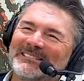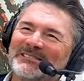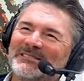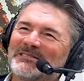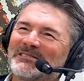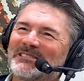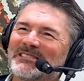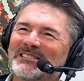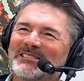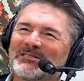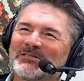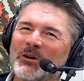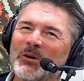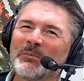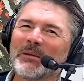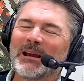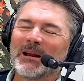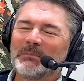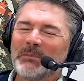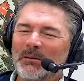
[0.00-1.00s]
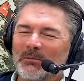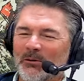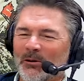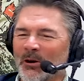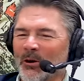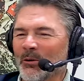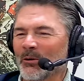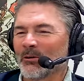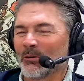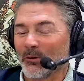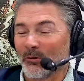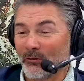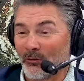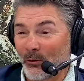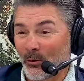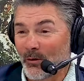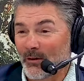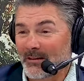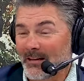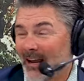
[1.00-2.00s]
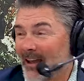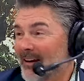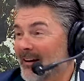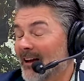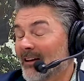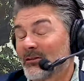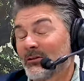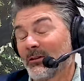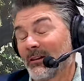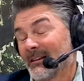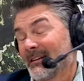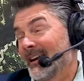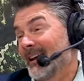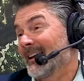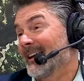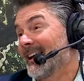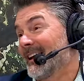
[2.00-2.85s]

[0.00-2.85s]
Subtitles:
so many people are going to a 410. I shoot a 10